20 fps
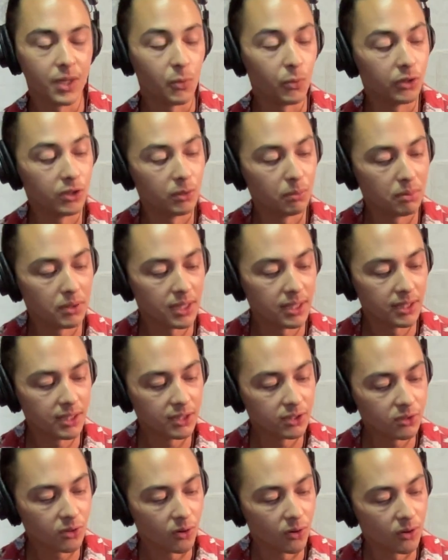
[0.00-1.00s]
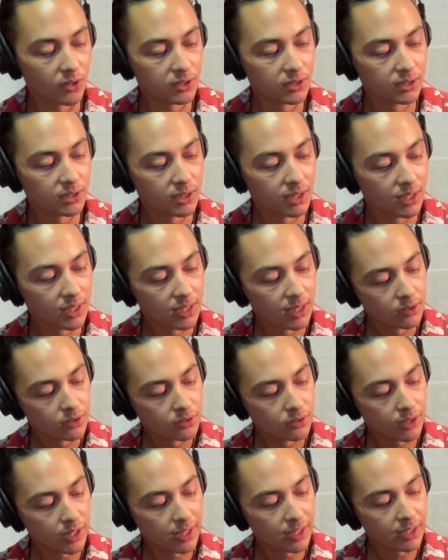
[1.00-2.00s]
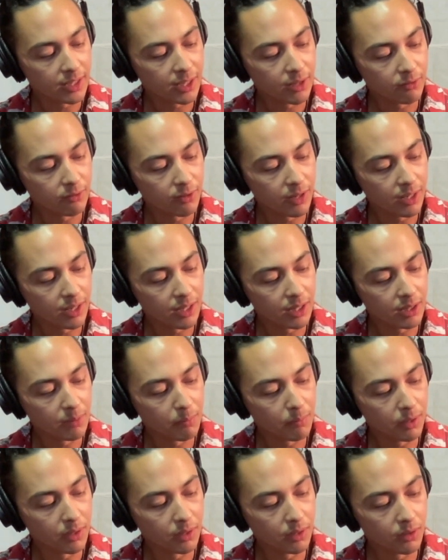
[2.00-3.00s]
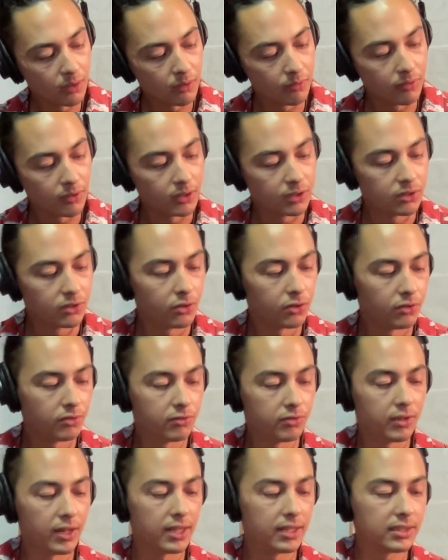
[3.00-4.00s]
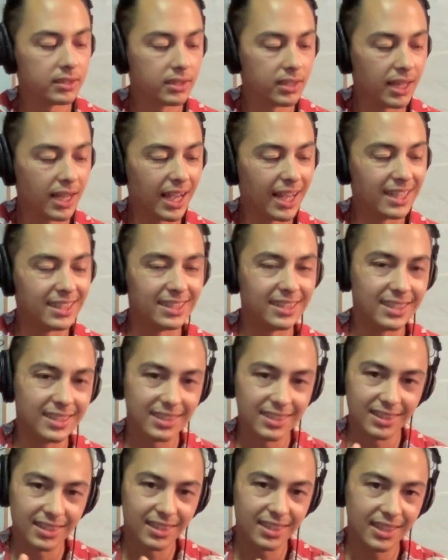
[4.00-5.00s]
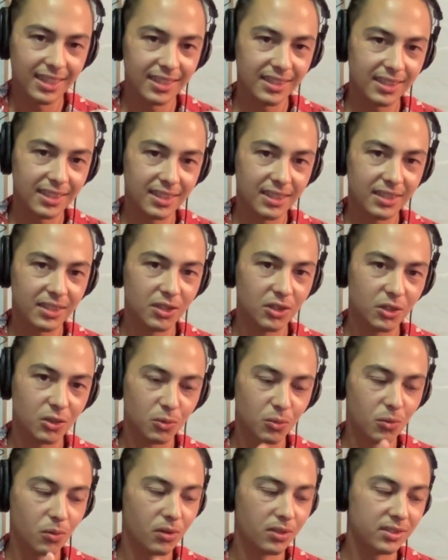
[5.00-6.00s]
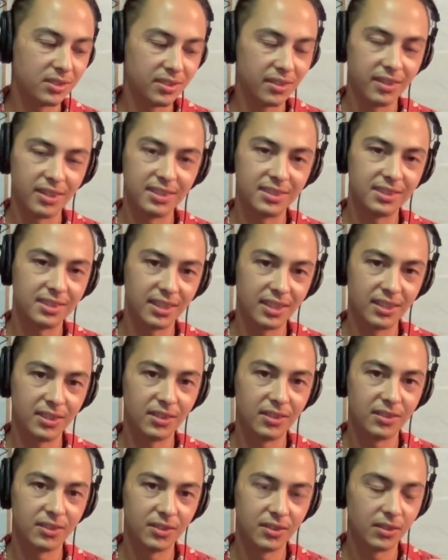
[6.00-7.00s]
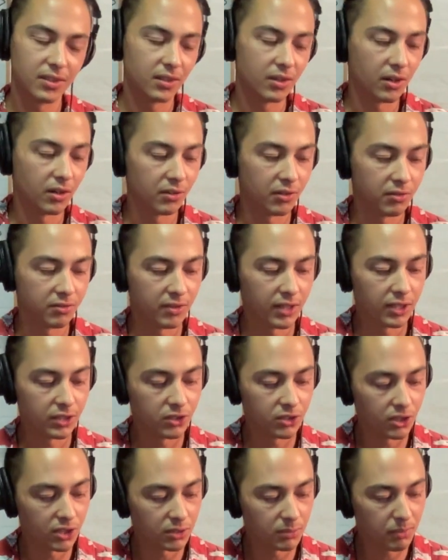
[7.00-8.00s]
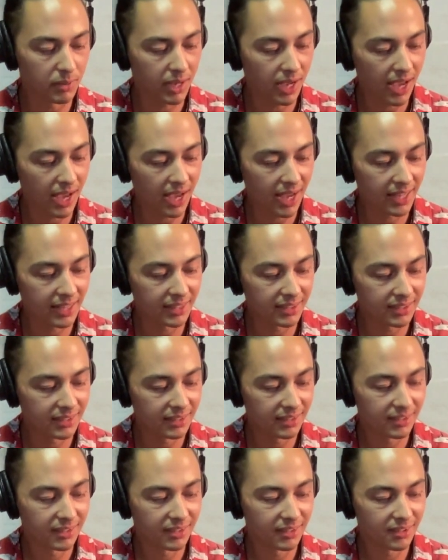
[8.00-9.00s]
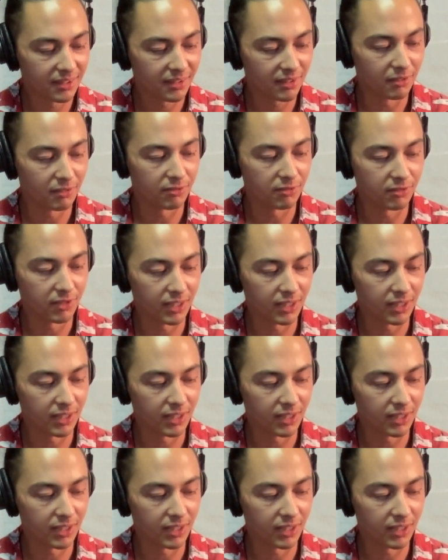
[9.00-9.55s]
Now when you're playing these chords, try and get right in the middle of these 2 frets and slightly towards this side of the fret. Just behind the